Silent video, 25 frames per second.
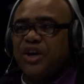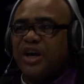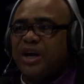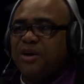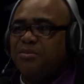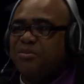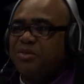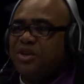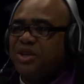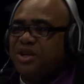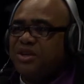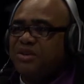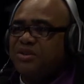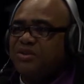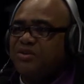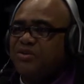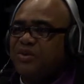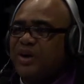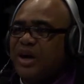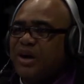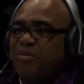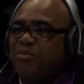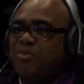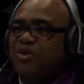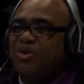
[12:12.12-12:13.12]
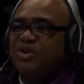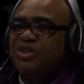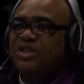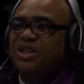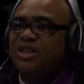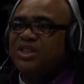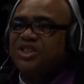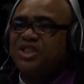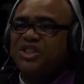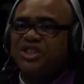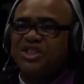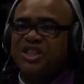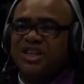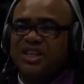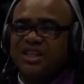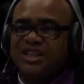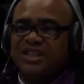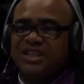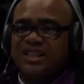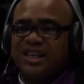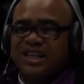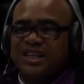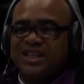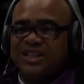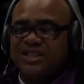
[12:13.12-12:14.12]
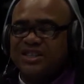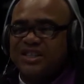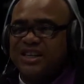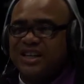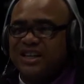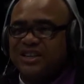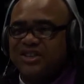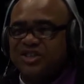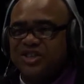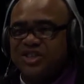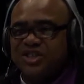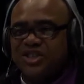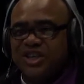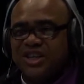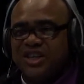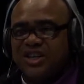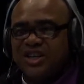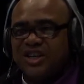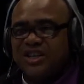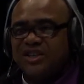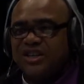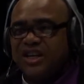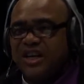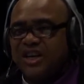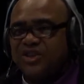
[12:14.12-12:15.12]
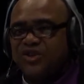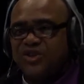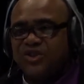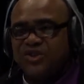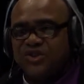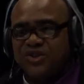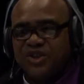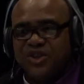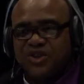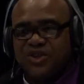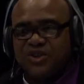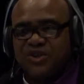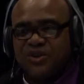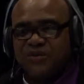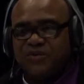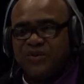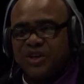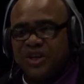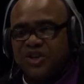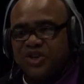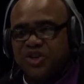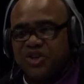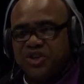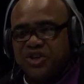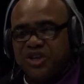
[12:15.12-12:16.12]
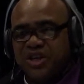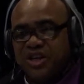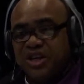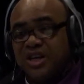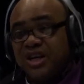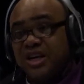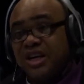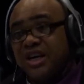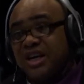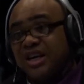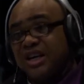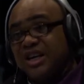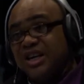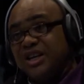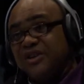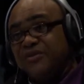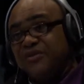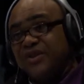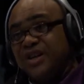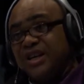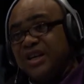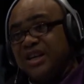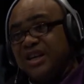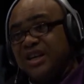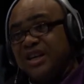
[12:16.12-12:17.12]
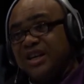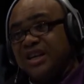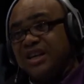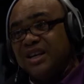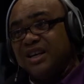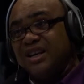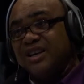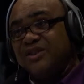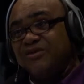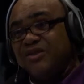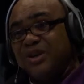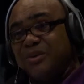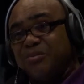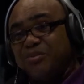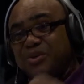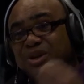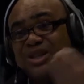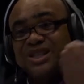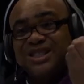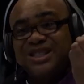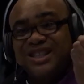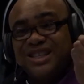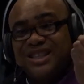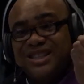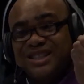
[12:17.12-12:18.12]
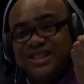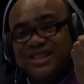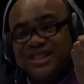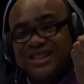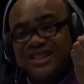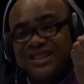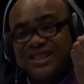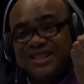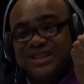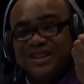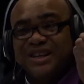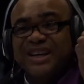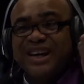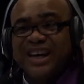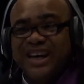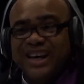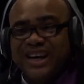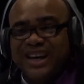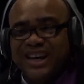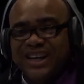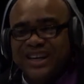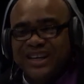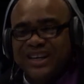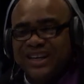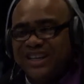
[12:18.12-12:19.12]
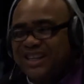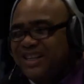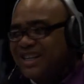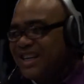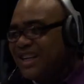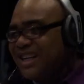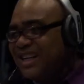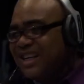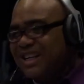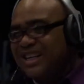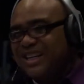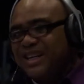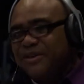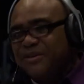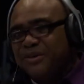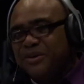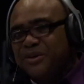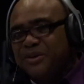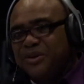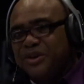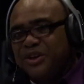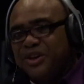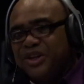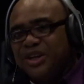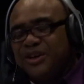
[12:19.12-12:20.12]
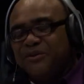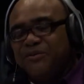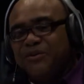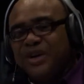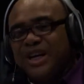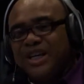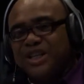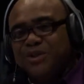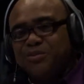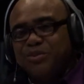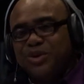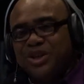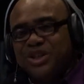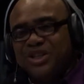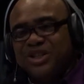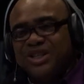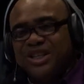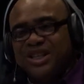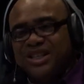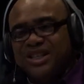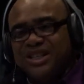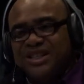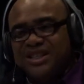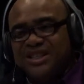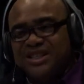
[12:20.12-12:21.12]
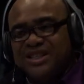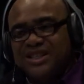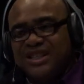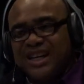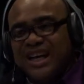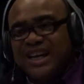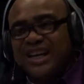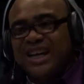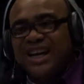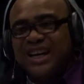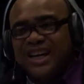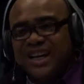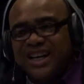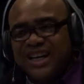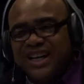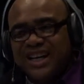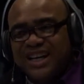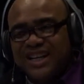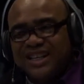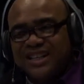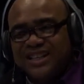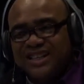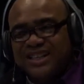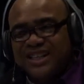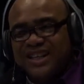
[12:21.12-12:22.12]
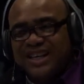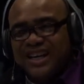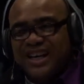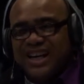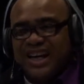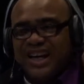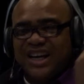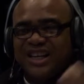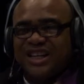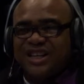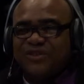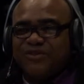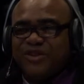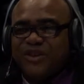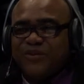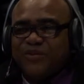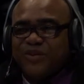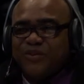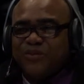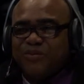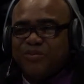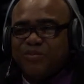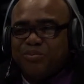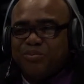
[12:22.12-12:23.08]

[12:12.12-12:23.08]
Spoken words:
In amongst the Christian Association of Nigeria, if the president is a Catholic, the vice president is an Anglican, and if the